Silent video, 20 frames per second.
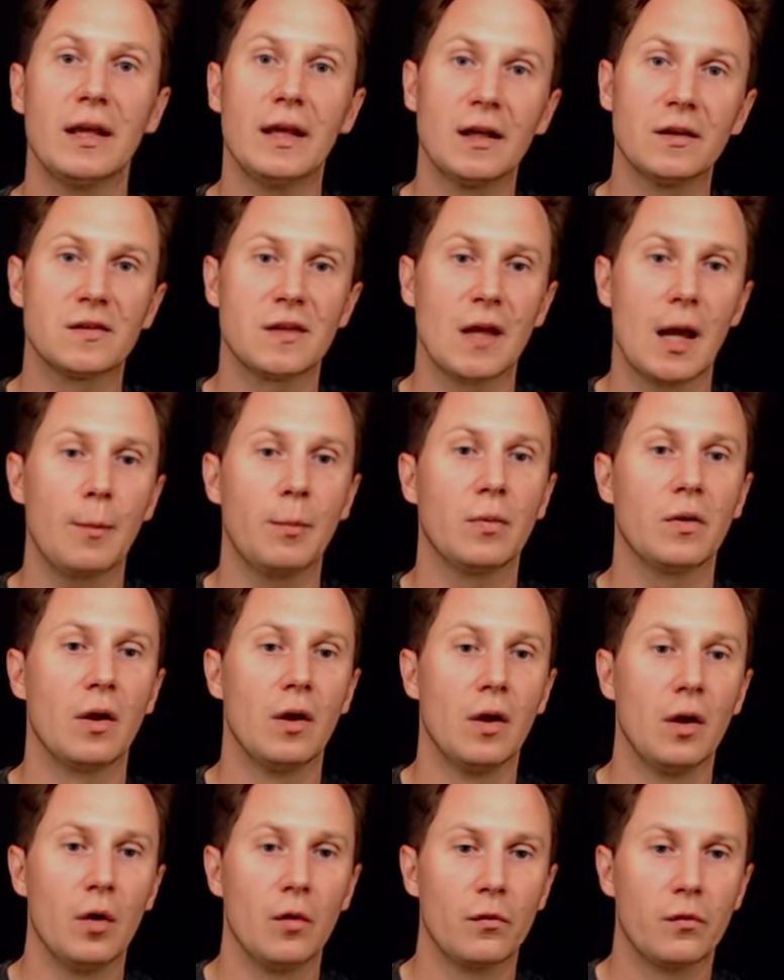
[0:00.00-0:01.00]
except
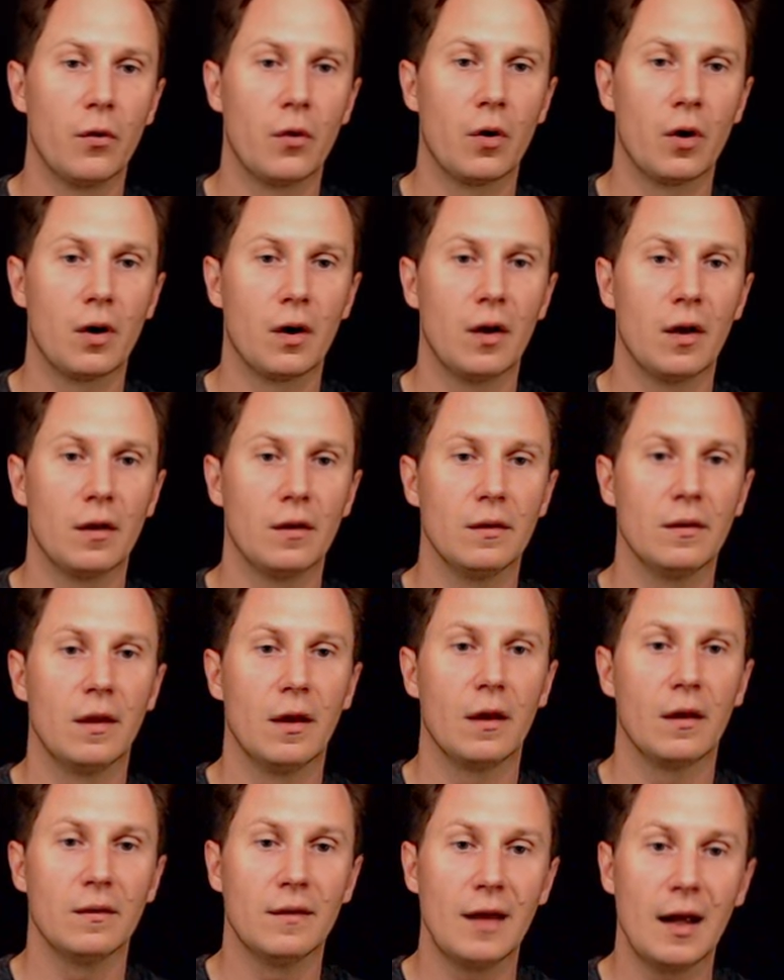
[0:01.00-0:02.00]
for
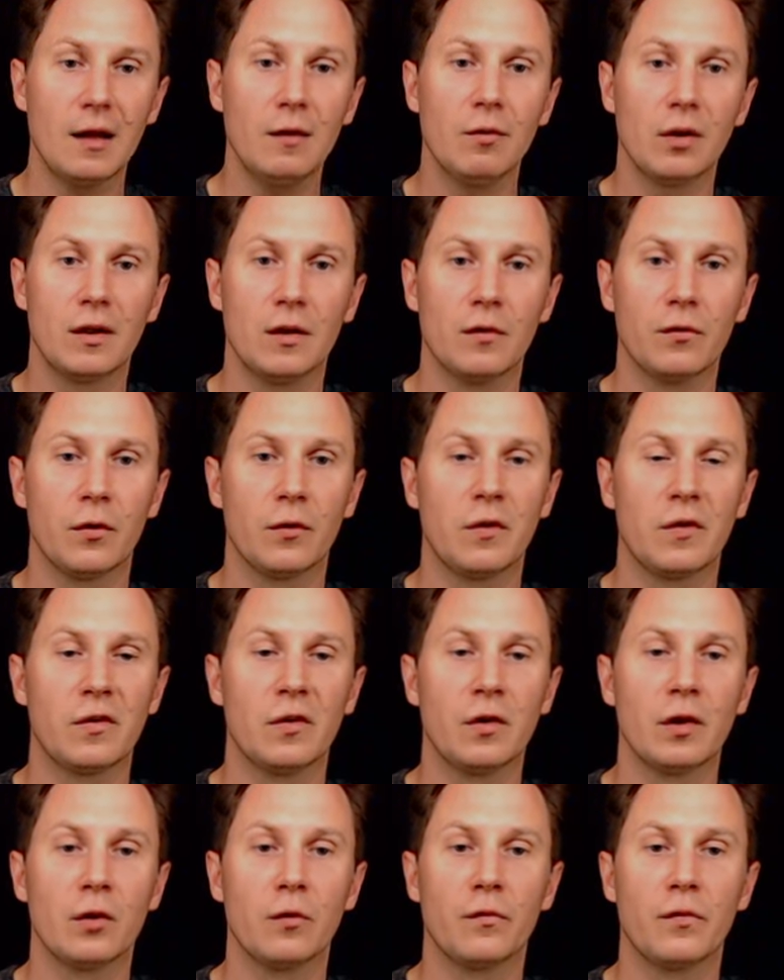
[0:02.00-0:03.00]
the derivative of the
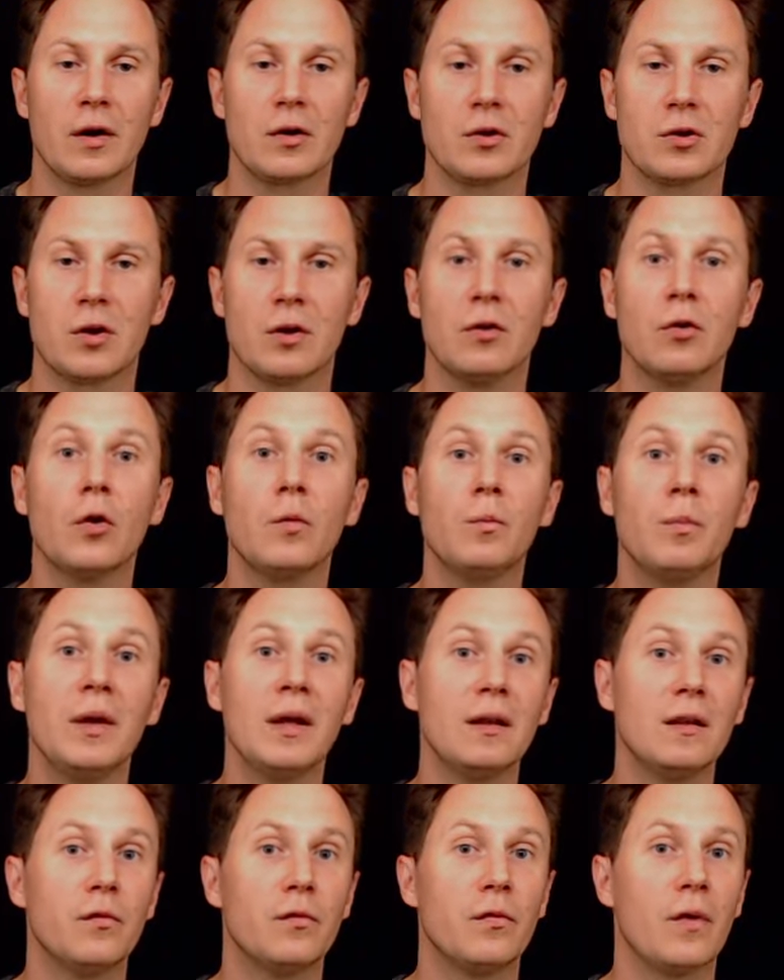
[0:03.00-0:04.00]
signum function not
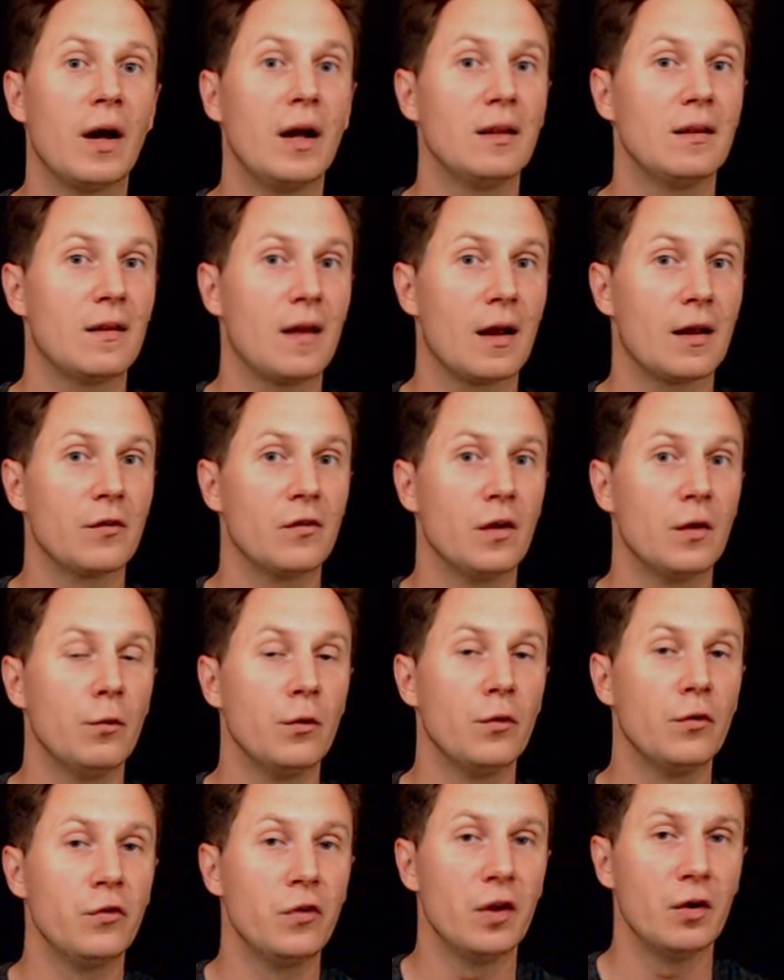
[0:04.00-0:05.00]
being defined at x
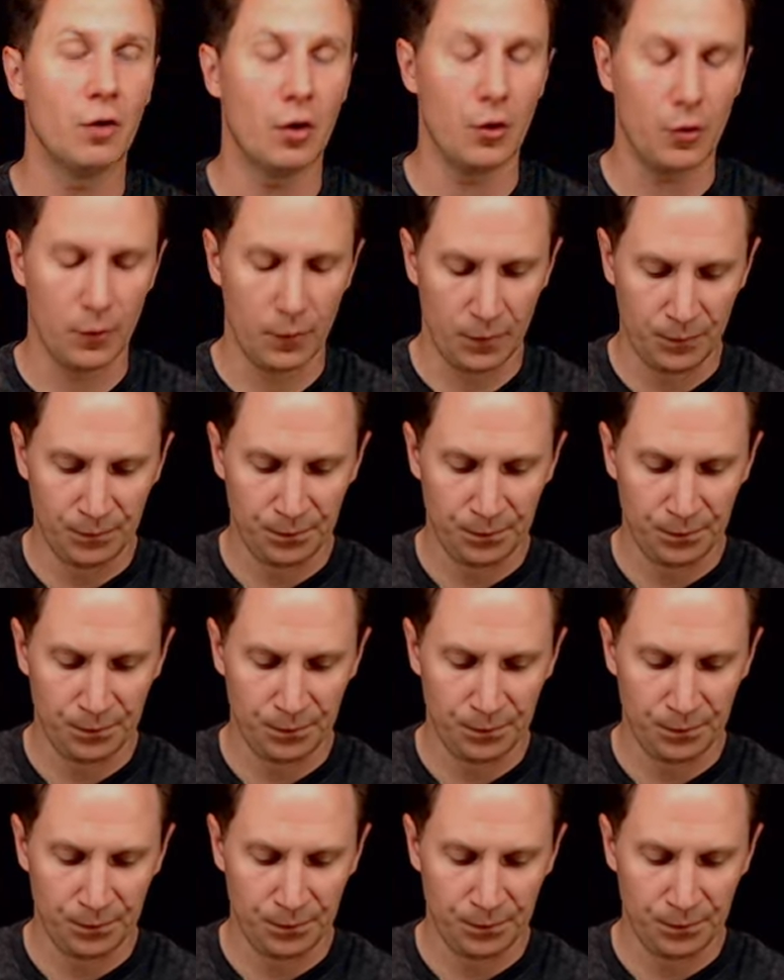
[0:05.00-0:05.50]
equals 0.